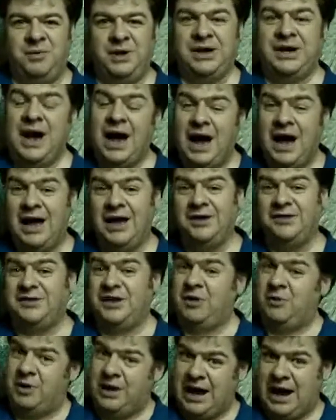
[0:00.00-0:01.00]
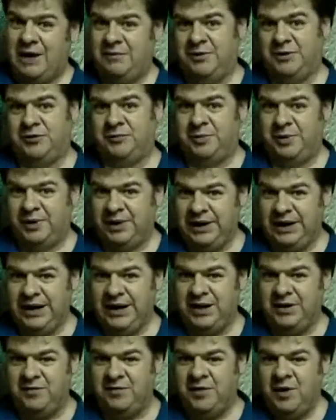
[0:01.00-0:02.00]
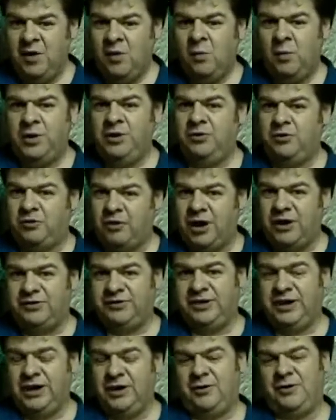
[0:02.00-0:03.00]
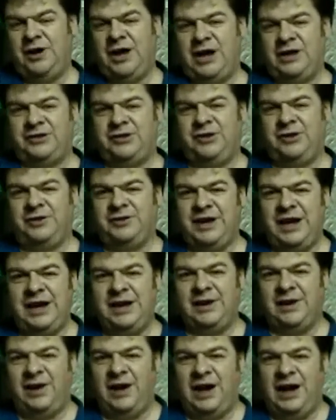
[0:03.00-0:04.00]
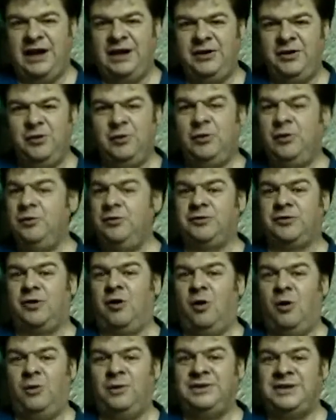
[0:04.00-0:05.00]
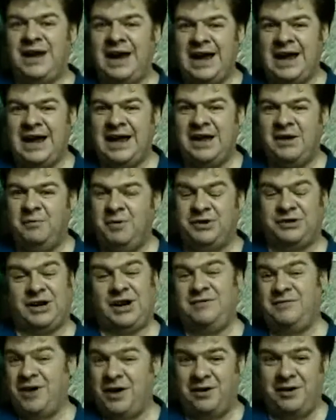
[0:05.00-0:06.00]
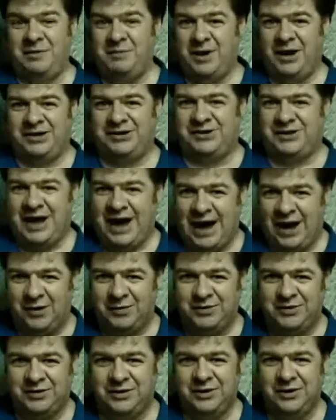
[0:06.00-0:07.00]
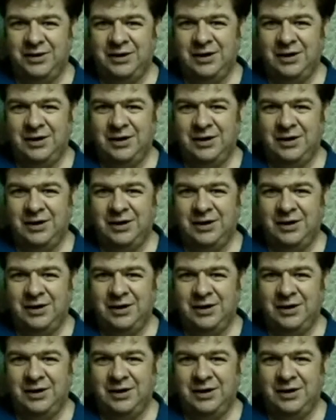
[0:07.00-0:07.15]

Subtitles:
because they would have us believe when you cross the international date line you lose a whole day, which I very much doubt.